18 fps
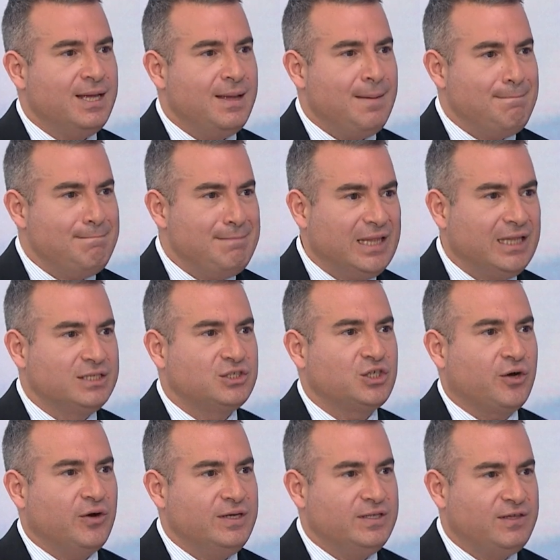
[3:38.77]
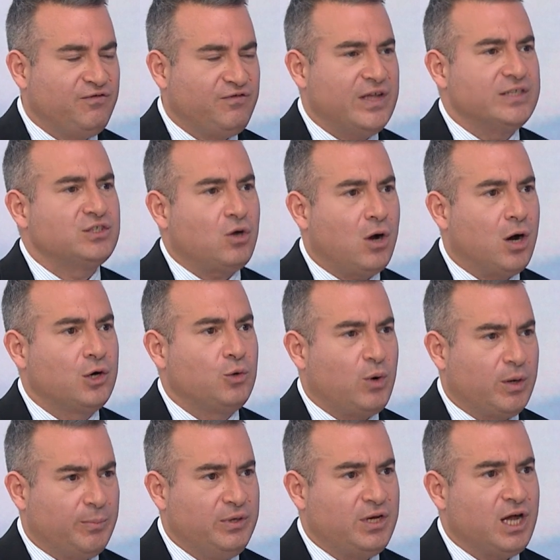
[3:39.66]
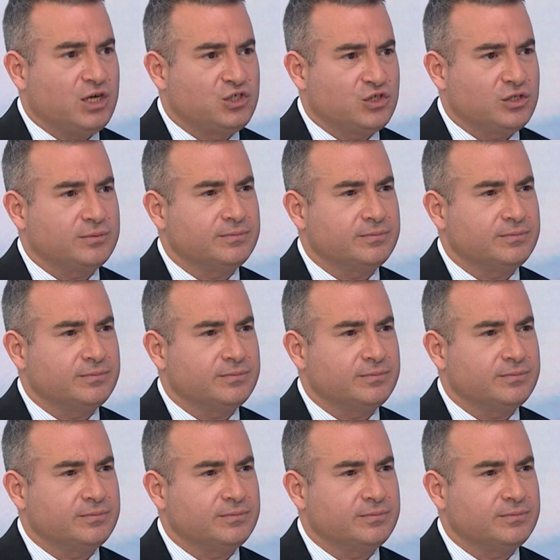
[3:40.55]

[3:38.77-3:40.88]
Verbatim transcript: military defense hardware production?